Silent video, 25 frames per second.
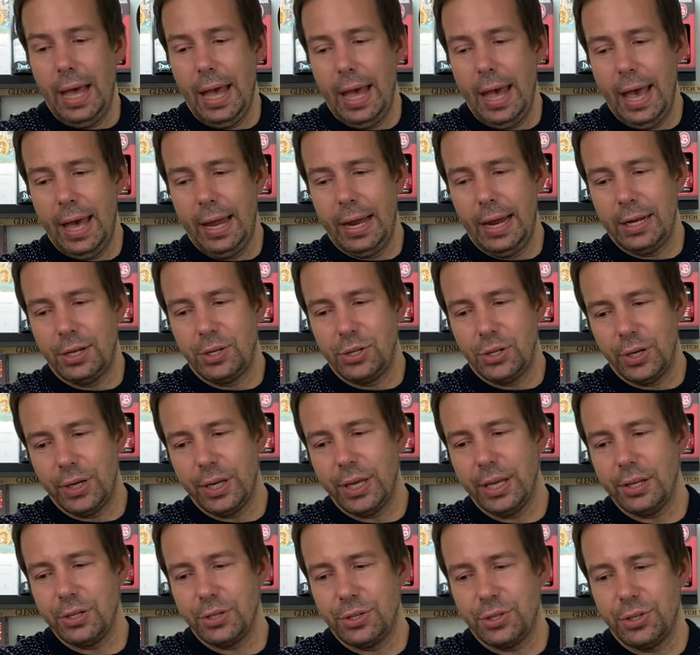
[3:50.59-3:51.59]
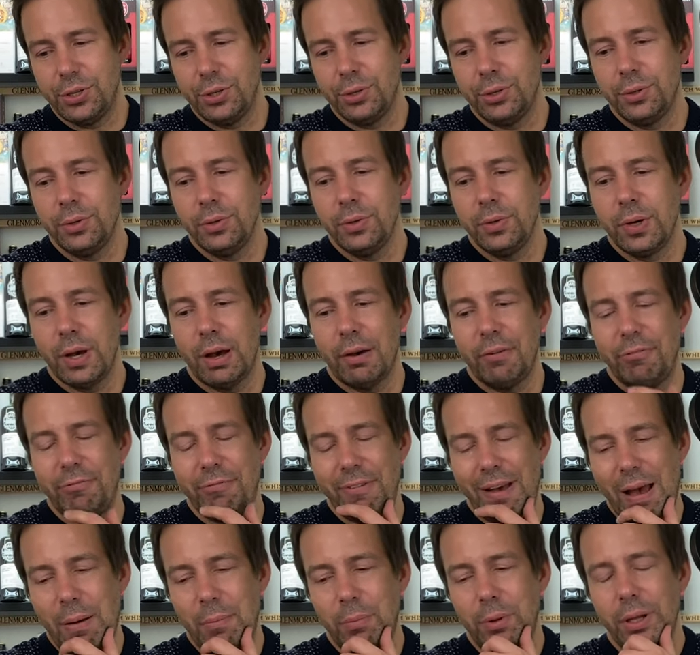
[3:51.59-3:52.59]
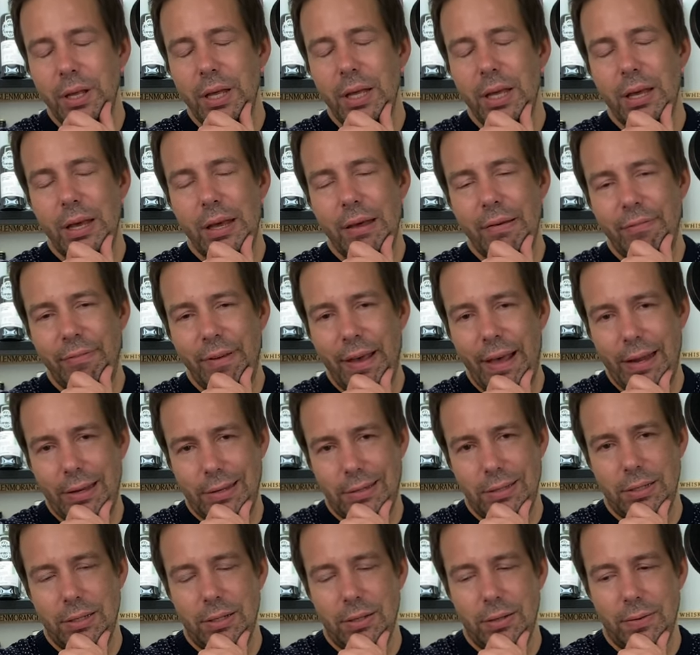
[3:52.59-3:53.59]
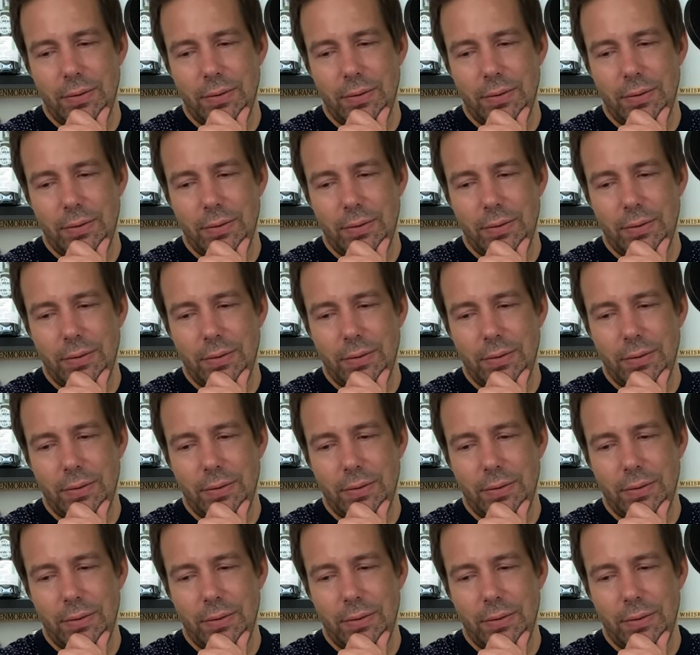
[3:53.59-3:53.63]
And I took it to a family event